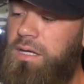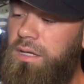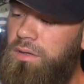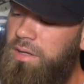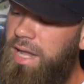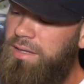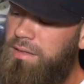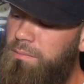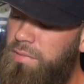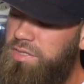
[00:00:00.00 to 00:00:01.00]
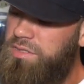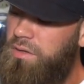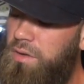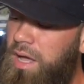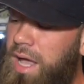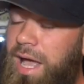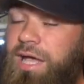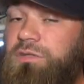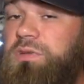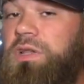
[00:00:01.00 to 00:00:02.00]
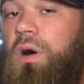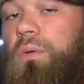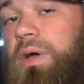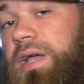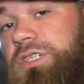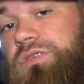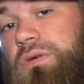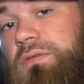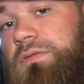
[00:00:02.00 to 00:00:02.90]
a look at the midsole. As we know, Air Jordan